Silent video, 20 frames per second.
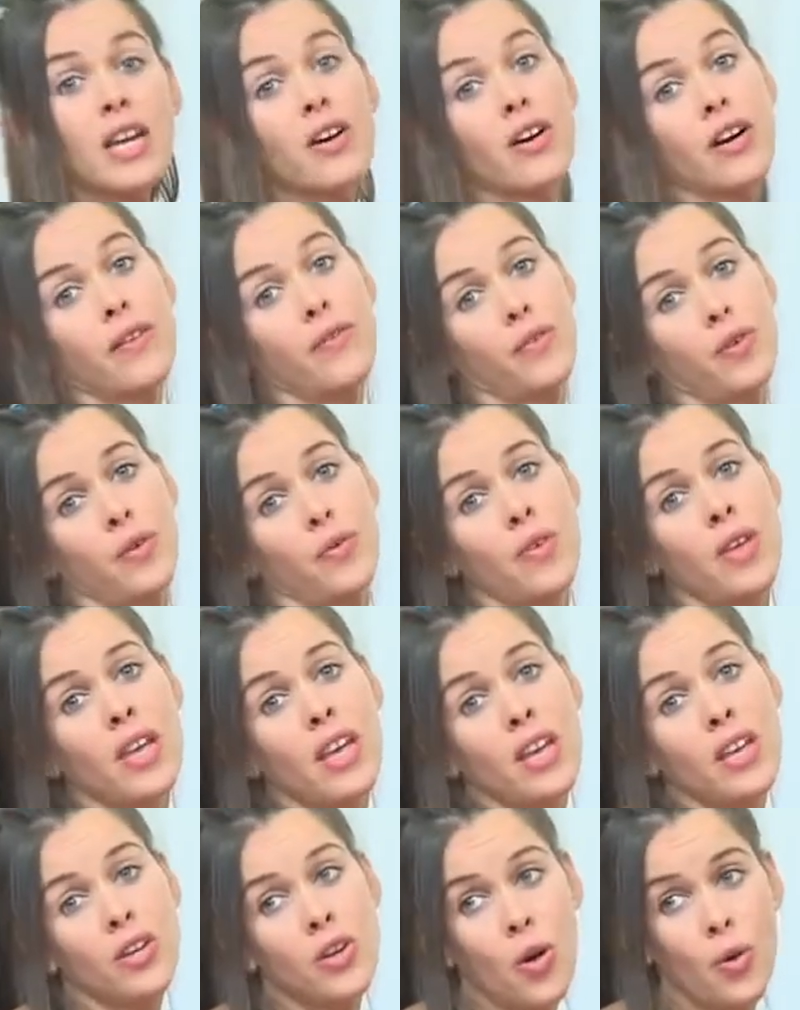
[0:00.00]
or if you've
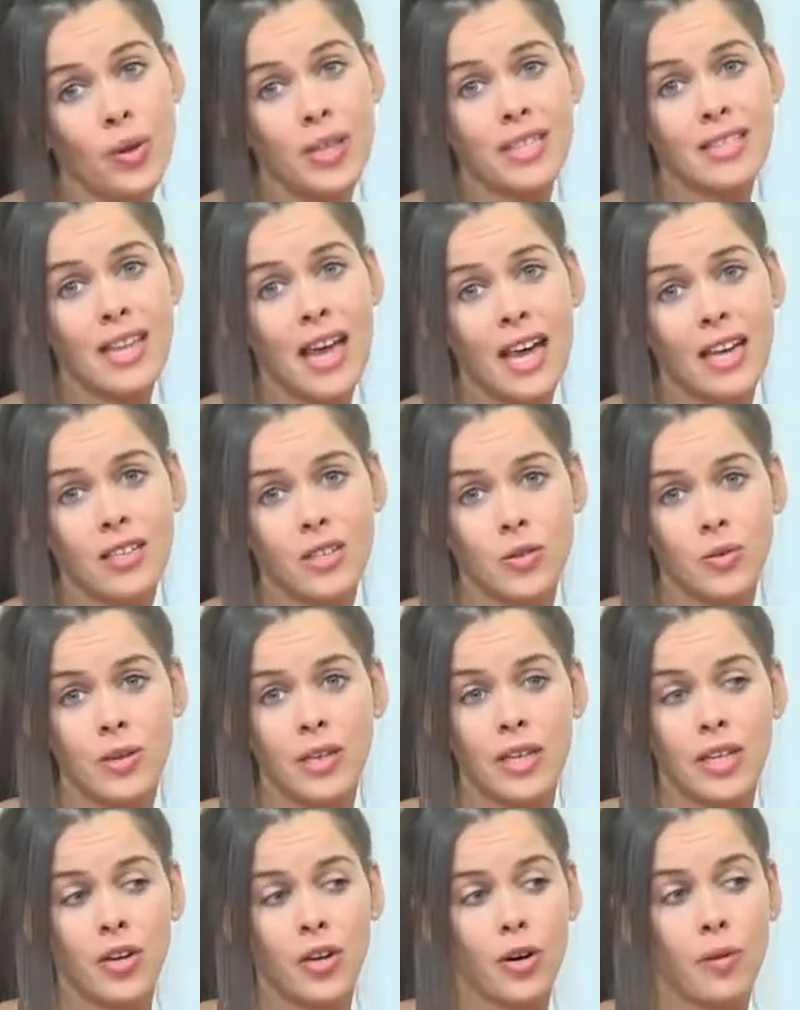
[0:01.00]
noticed that
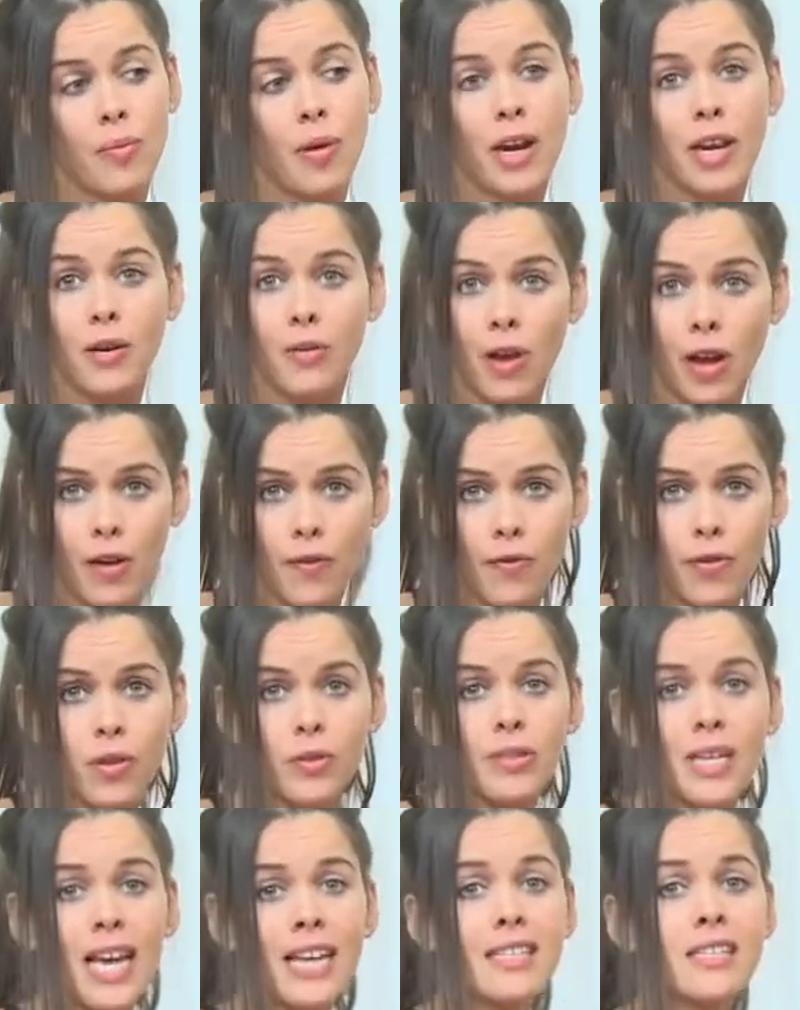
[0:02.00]
doing your Body Rock Flow
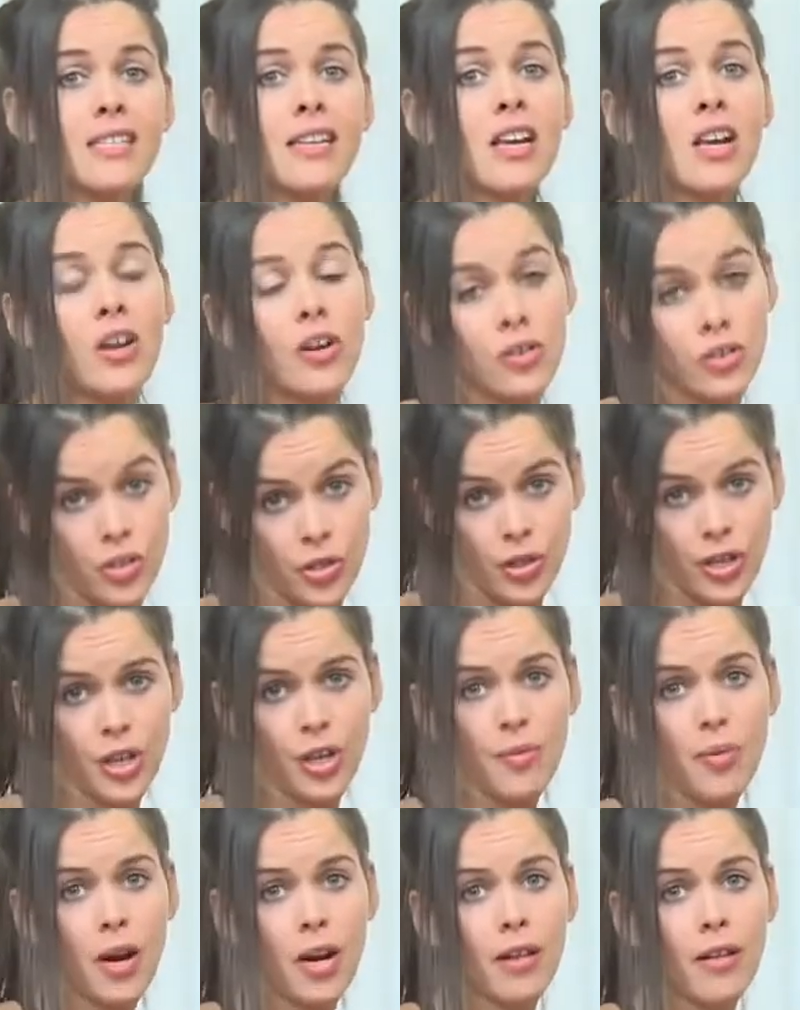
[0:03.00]
test or during
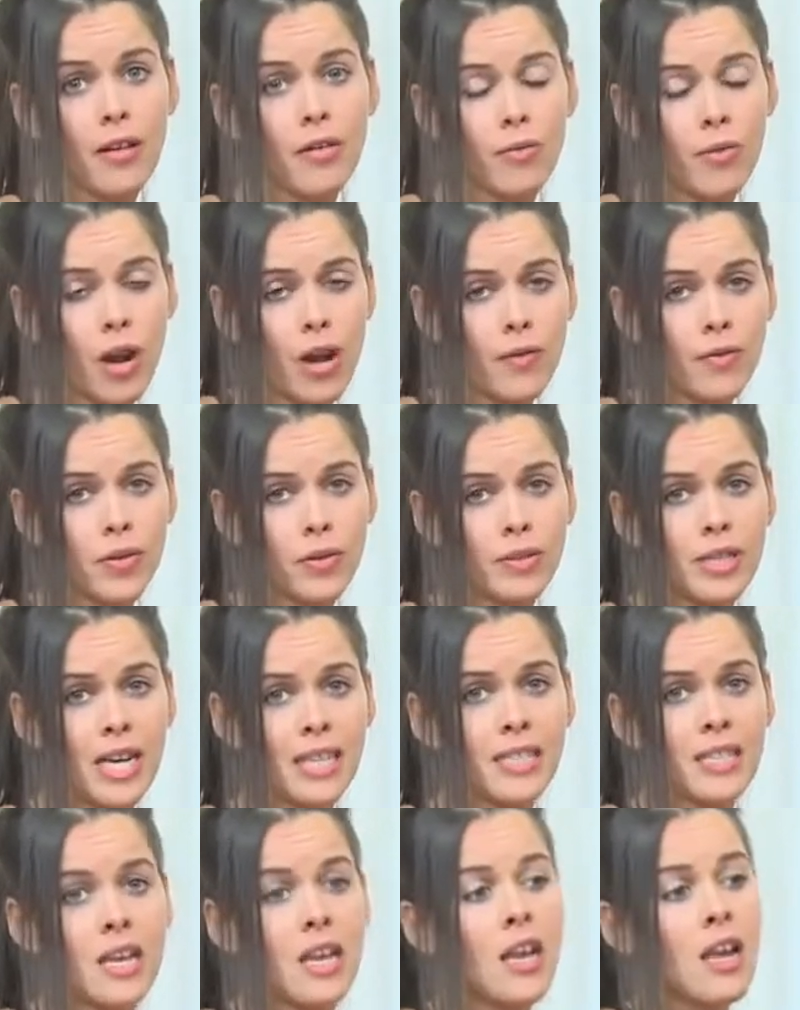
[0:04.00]
your Body Rock Flow
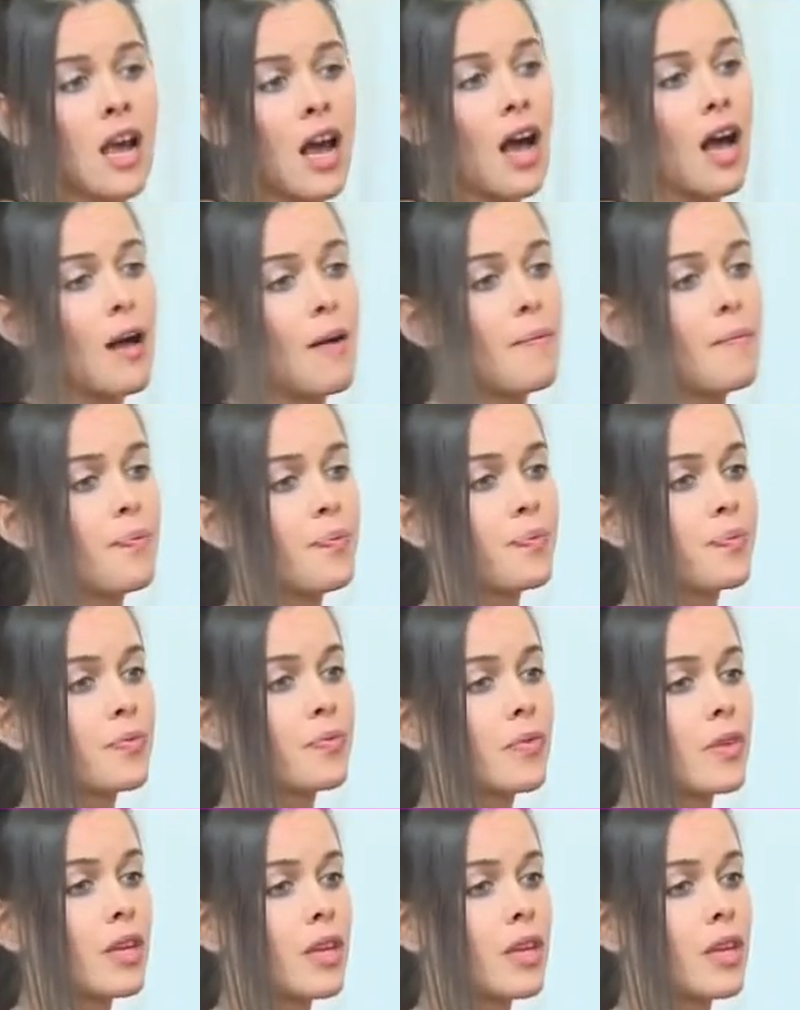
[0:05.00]
test, then